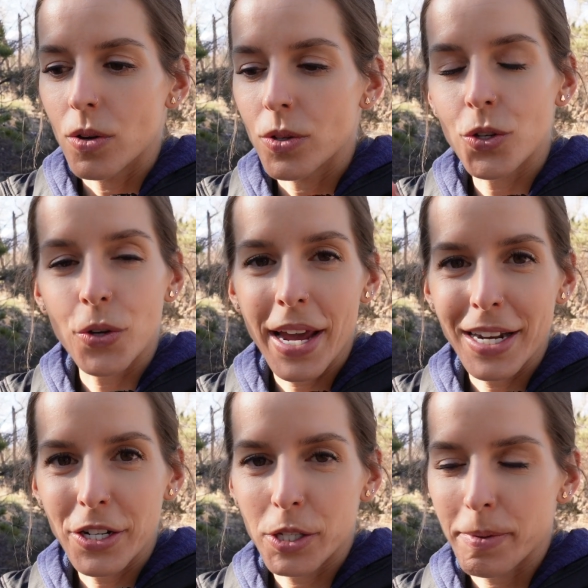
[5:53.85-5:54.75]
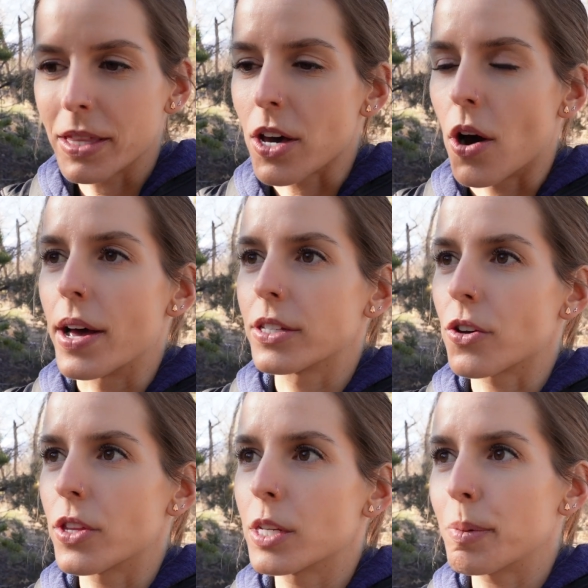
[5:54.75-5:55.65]
You can do speed though, and
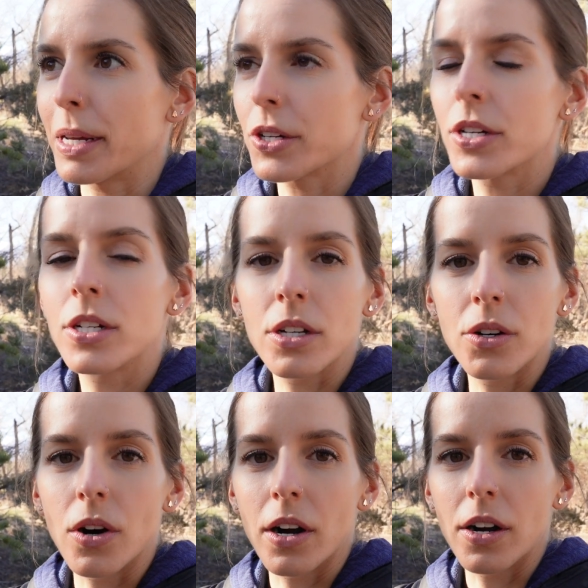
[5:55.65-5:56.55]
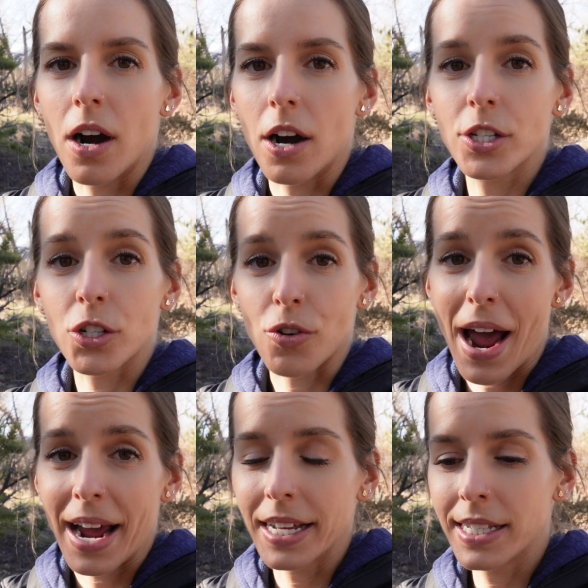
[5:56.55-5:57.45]
so the speed you can do are
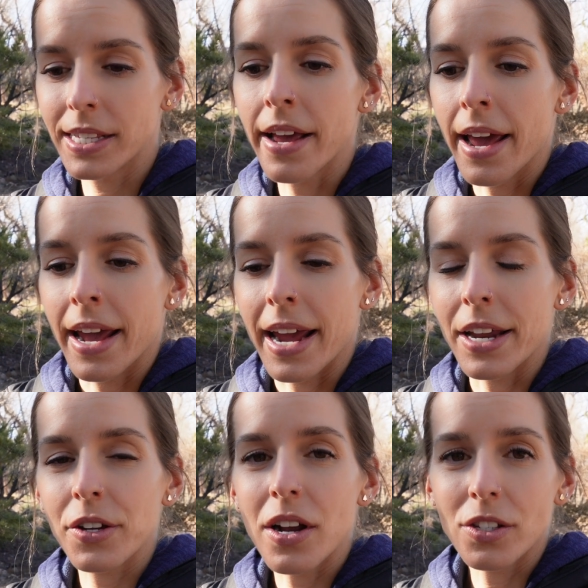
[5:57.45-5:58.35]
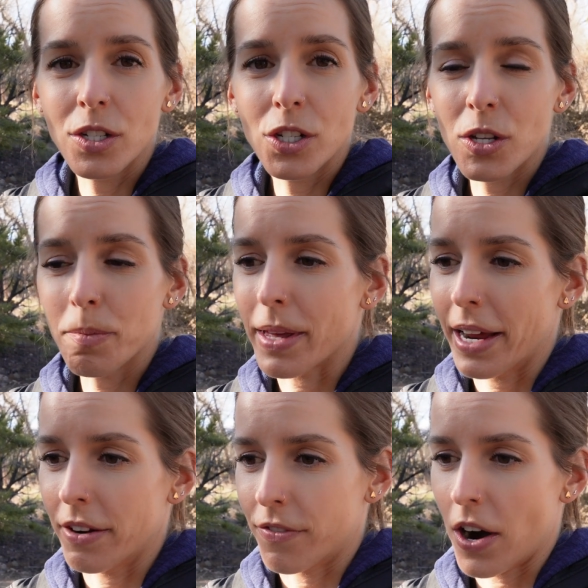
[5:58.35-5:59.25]
strides, and you can also do some
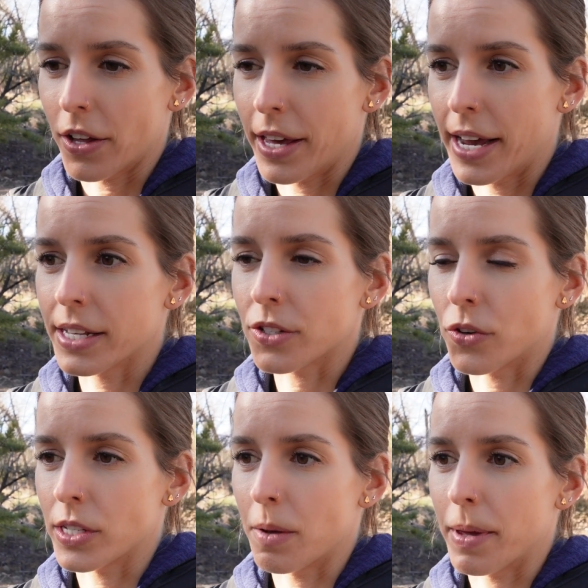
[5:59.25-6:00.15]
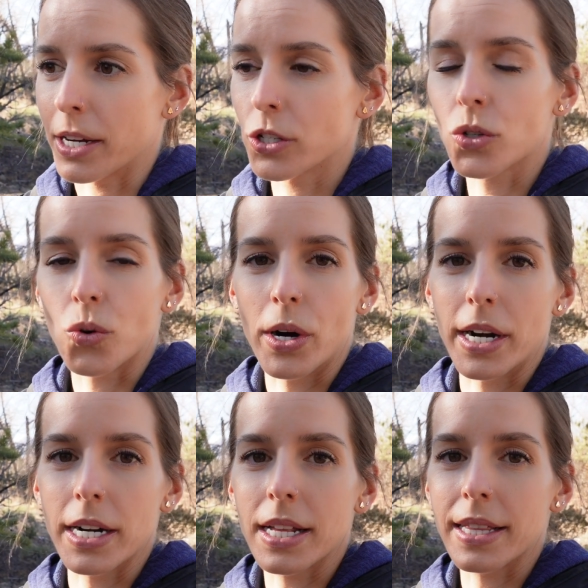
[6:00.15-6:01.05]
light farlex or some like
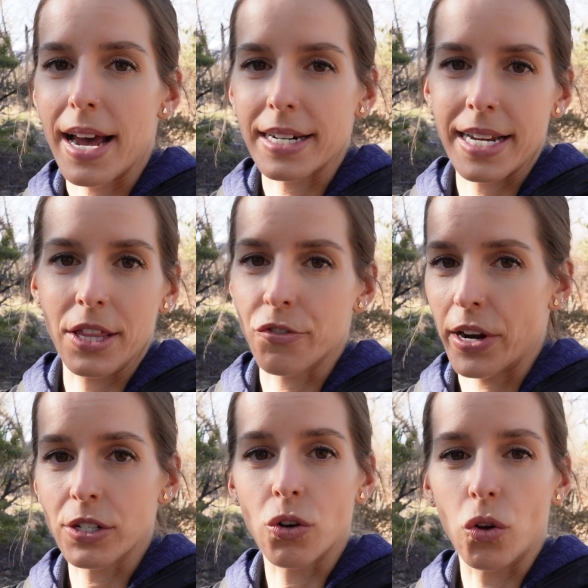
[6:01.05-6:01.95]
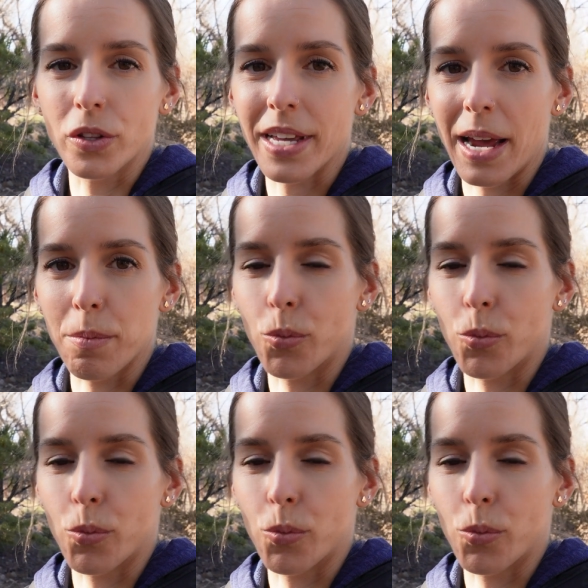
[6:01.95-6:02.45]
short lactate threshold type